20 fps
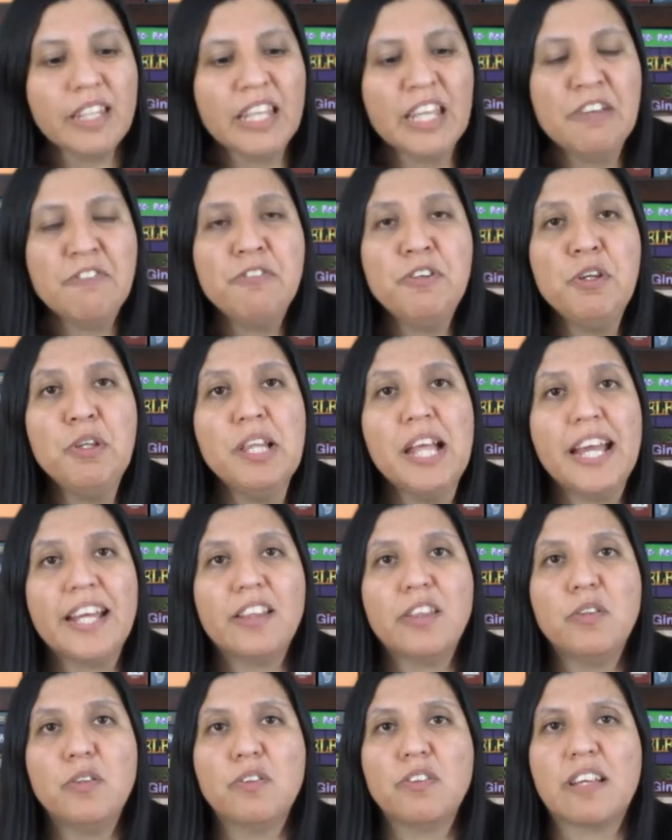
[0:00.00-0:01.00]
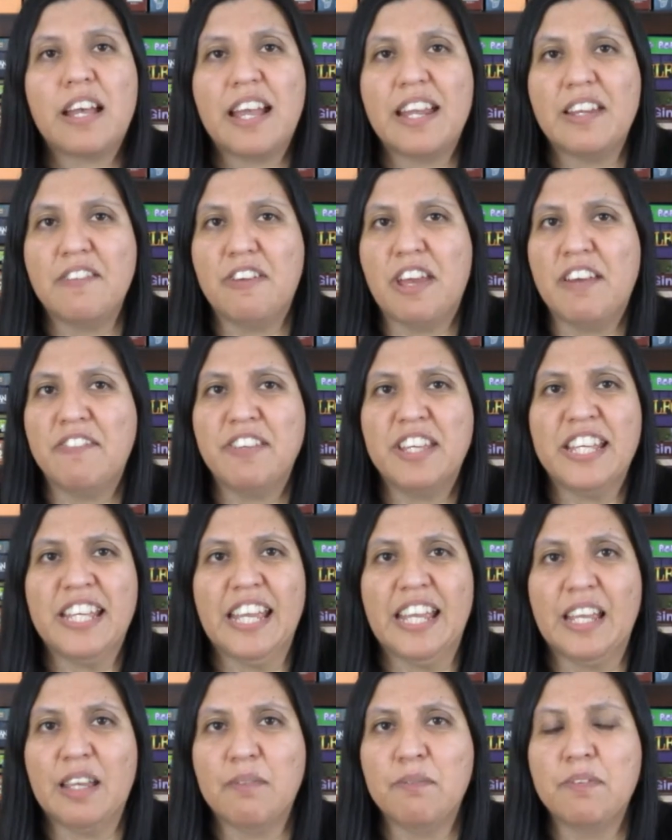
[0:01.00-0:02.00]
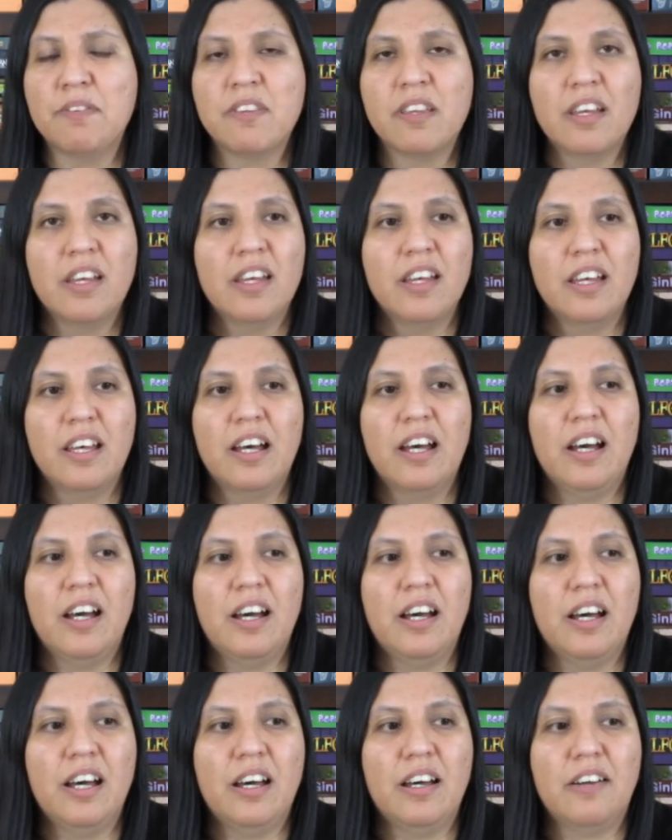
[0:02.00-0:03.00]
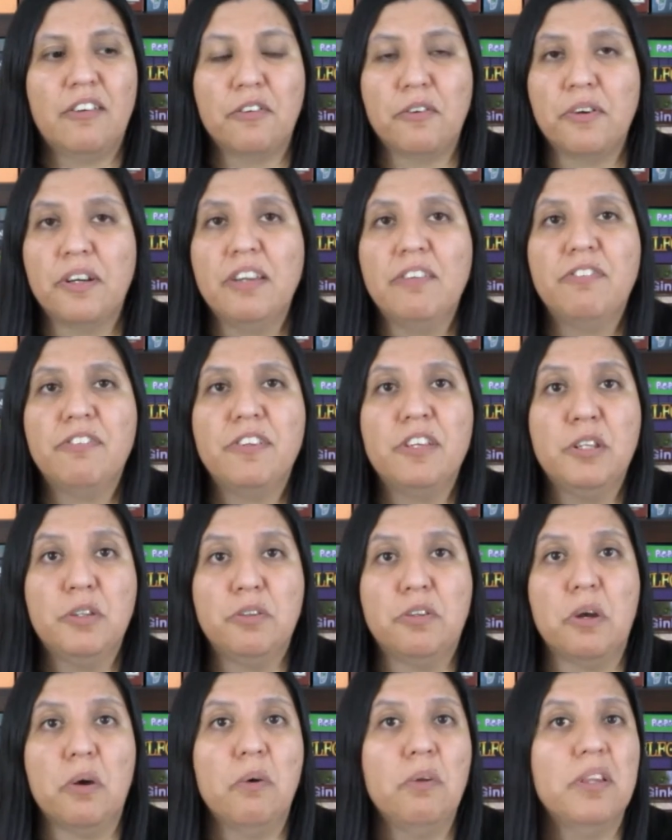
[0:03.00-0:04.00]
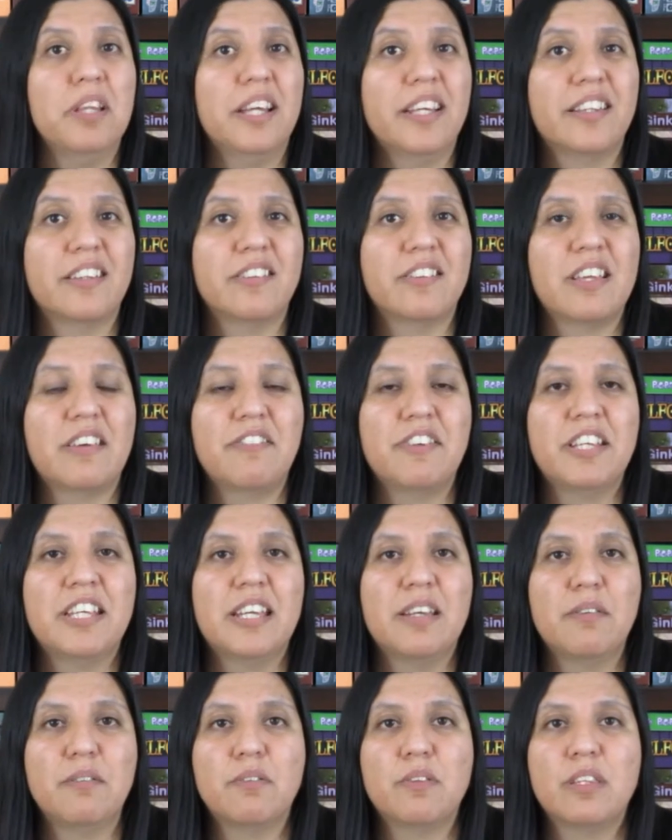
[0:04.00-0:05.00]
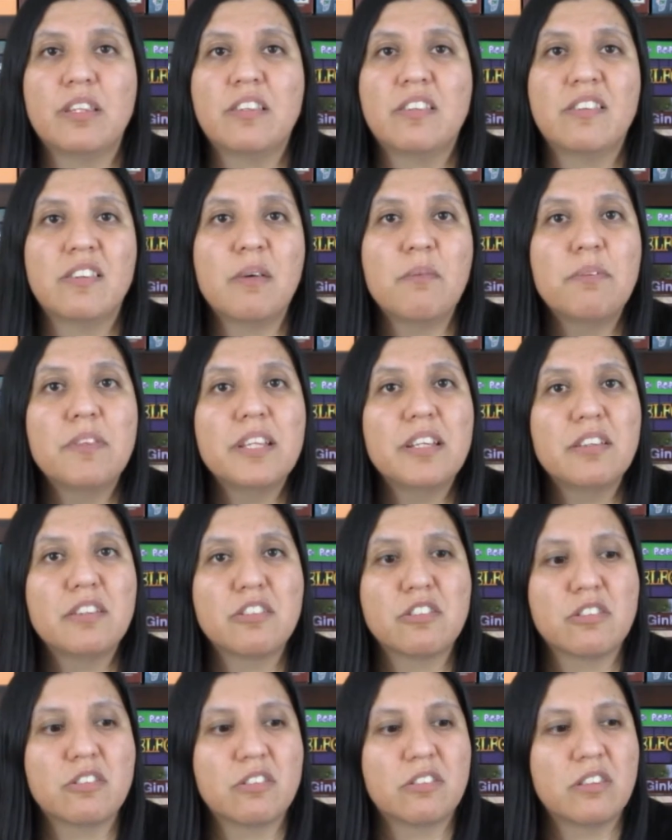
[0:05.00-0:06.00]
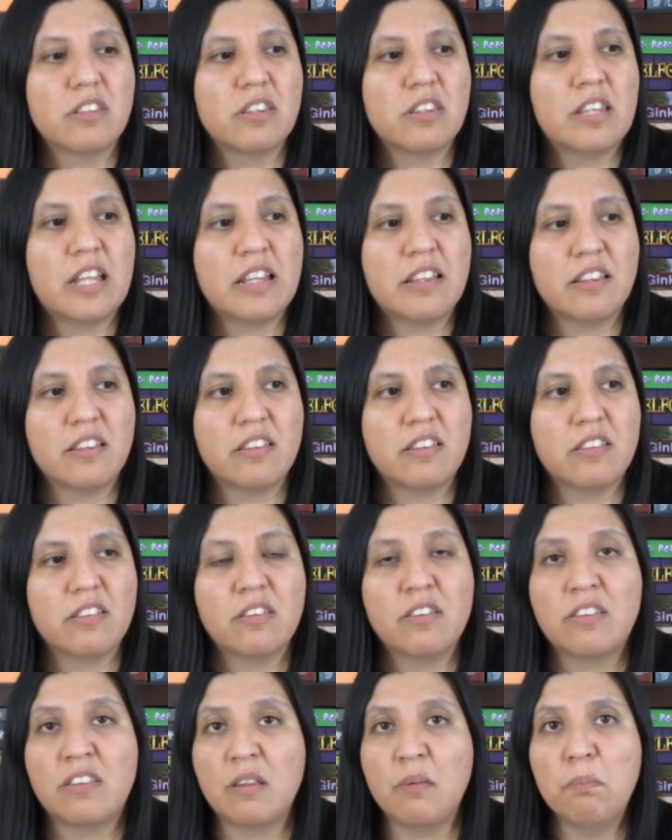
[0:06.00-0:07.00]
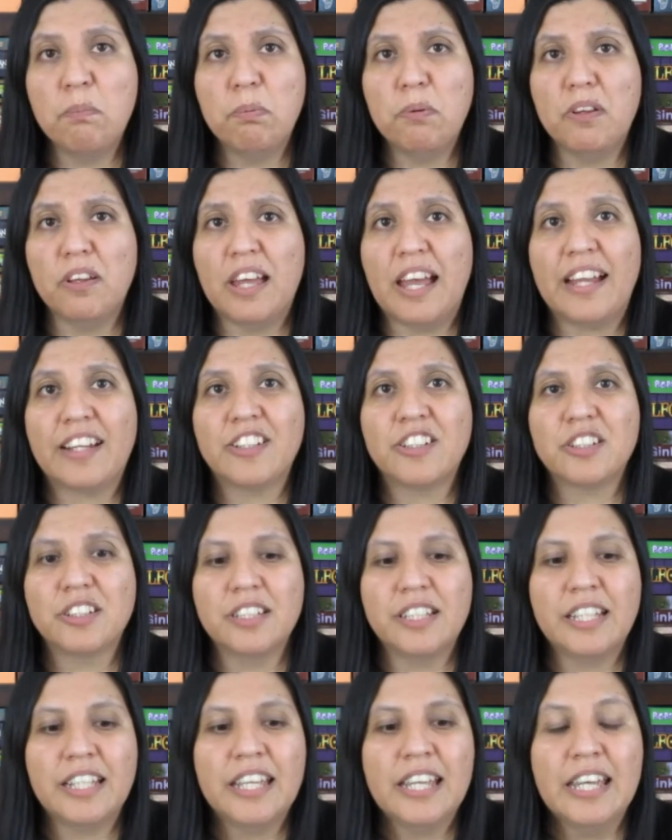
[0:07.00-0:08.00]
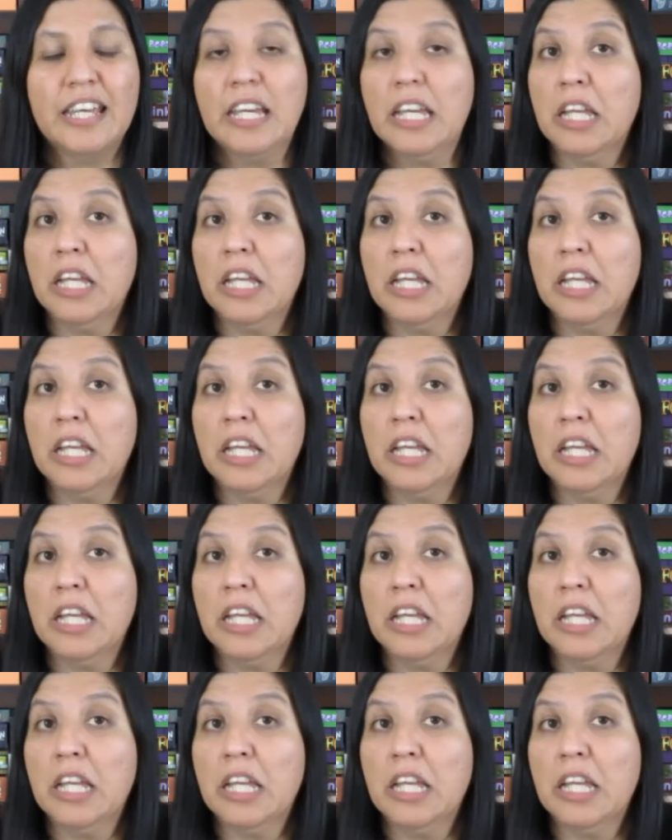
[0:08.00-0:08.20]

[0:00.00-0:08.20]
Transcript: If you like those kind of heavy games, or if you don't like those heavy games, it's something just that's simple actually.